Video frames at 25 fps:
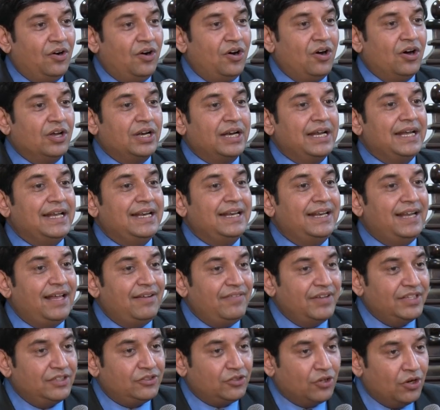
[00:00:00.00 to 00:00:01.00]
on
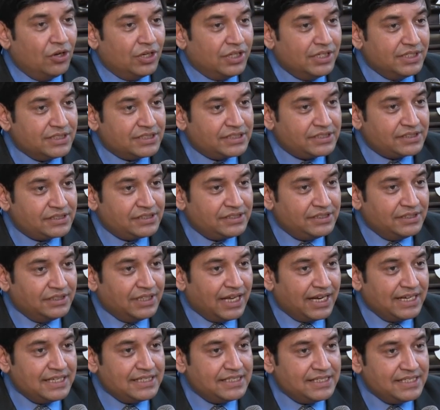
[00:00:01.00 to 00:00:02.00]
11th August
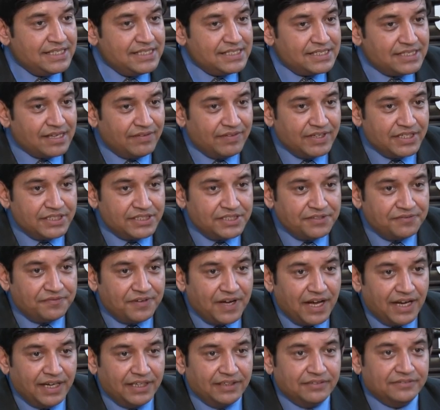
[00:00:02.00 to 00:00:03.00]

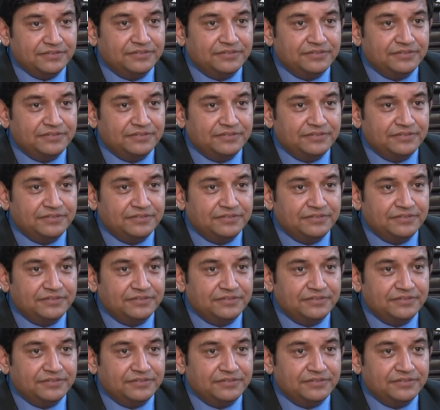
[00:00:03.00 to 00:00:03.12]
1975.